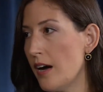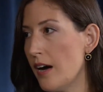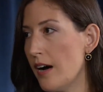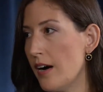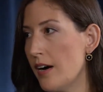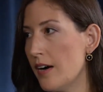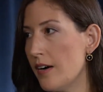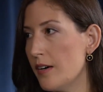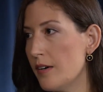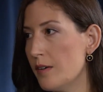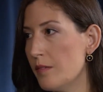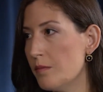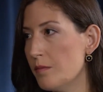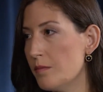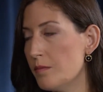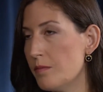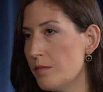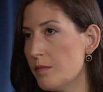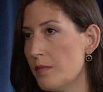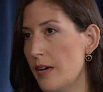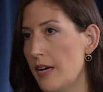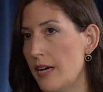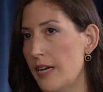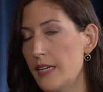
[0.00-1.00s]
and
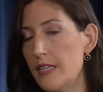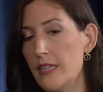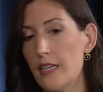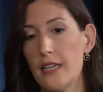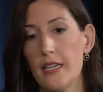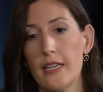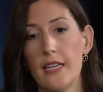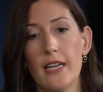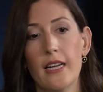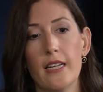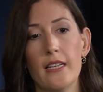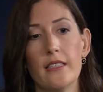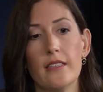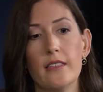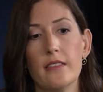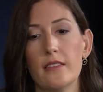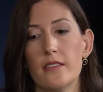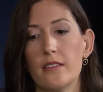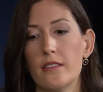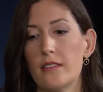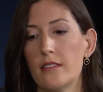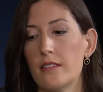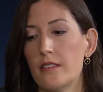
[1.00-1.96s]
again,